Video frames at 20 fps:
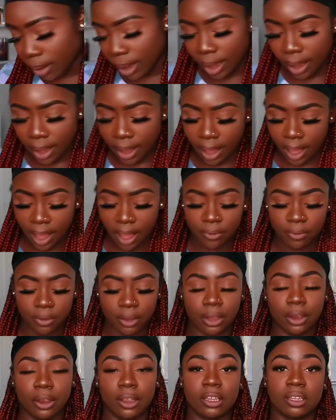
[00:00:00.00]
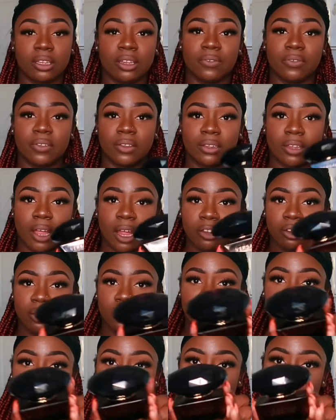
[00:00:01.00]
I have here is the Versace
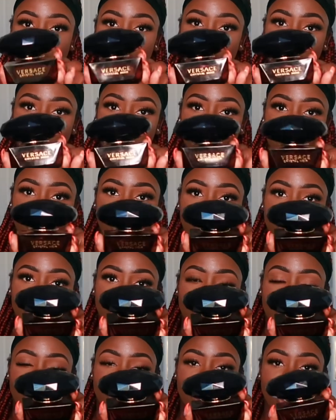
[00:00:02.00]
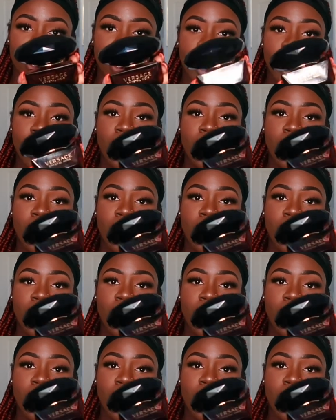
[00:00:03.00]
Crystal Noir.